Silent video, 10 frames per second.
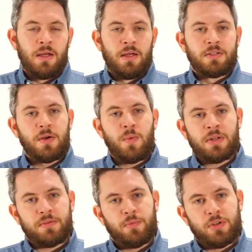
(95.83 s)
So
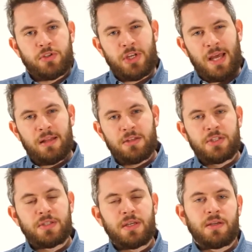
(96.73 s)
what
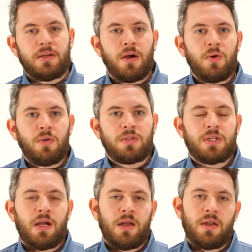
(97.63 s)
challenges and goals
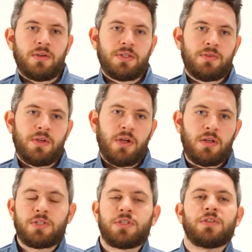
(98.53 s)
are now these
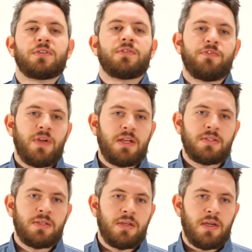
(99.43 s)
radiologists
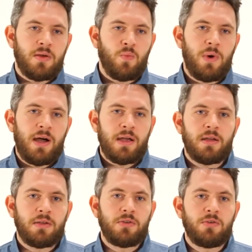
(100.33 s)
facing, and
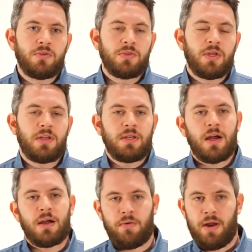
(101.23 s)
why do they need
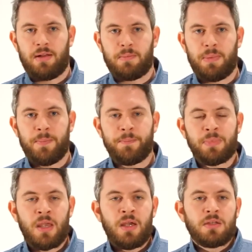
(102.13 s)
our help?
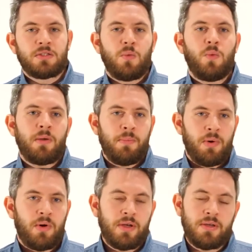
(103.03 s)
So one
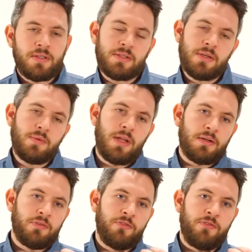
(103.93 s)
point is they would like
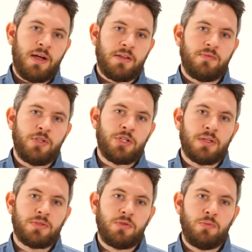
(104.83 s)
to find visual
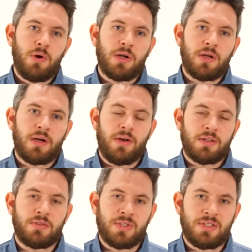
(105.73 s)
tumor
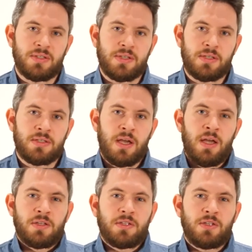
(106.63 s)
characteristics.
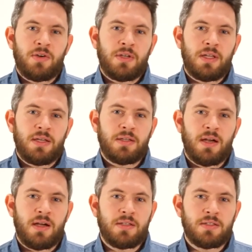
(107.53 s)
So currently
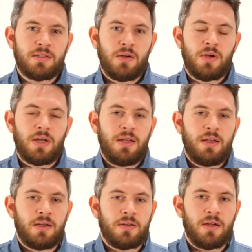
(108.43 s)
there is no
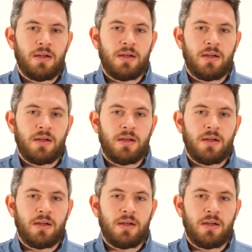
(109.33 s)
clear,